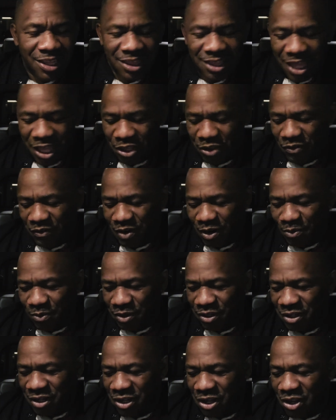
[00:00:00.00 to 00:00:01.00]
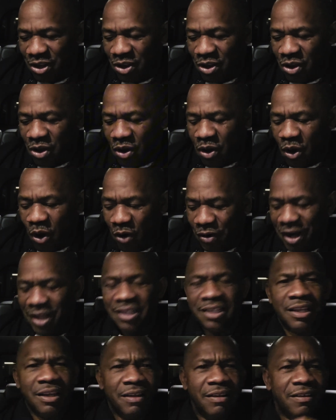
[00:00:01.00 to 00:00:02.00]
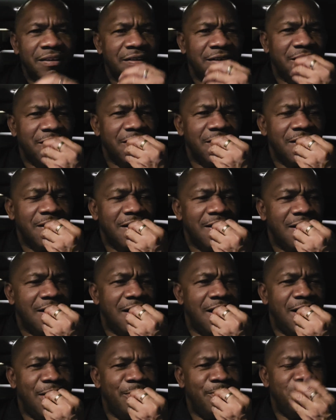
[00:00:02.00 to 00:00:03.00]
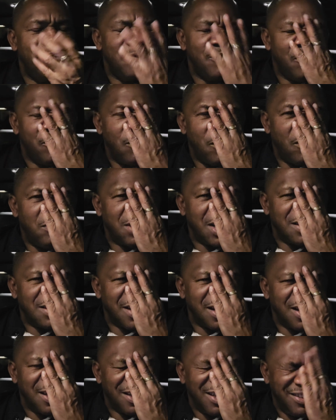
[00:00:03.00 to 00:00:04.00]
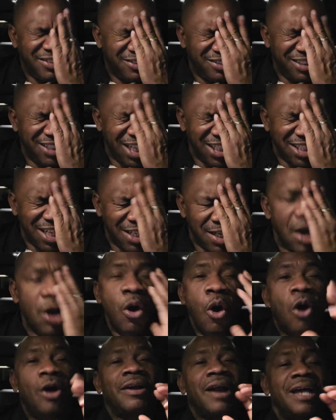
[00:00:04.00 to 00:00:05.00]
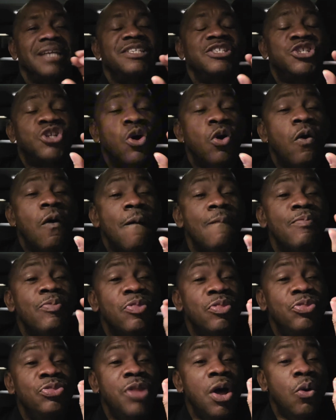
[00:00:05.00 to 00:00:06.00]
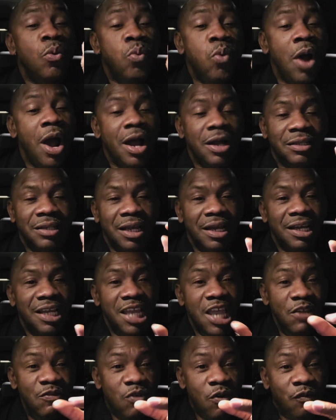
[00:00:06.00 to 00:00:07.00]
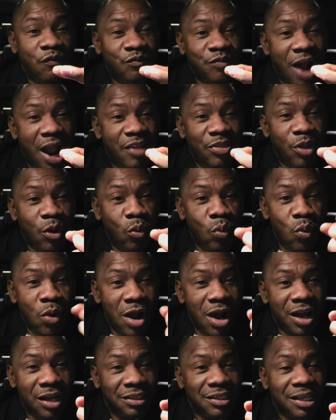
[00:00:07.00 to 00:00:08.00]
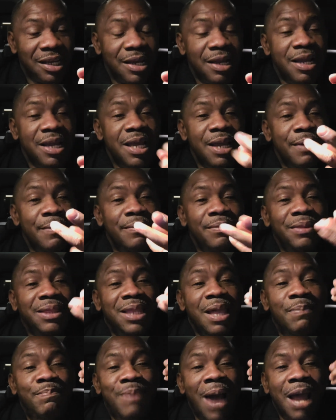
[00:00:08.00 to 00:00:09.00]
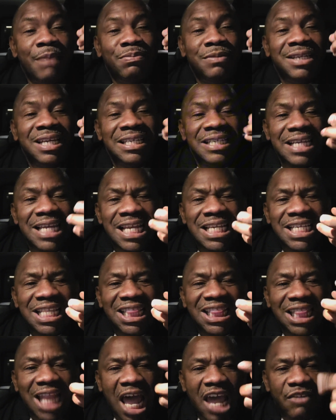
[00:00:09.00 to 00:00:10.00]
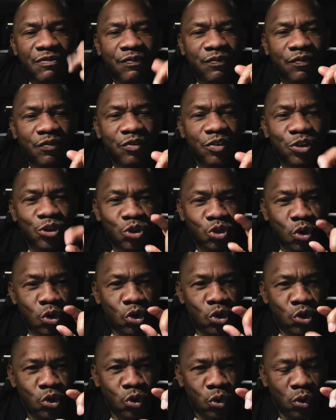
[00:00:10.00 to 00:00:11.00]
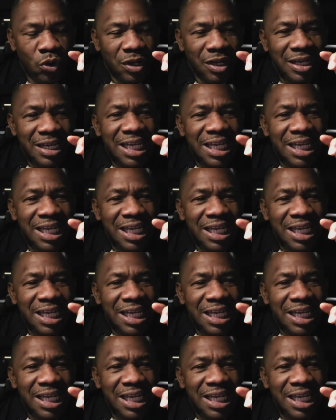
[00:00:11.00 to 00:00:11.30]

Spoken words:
Thank you very much. All right. What was I saying? Yeah. All right. So, the word, if you find the word, the Bible says is life to you.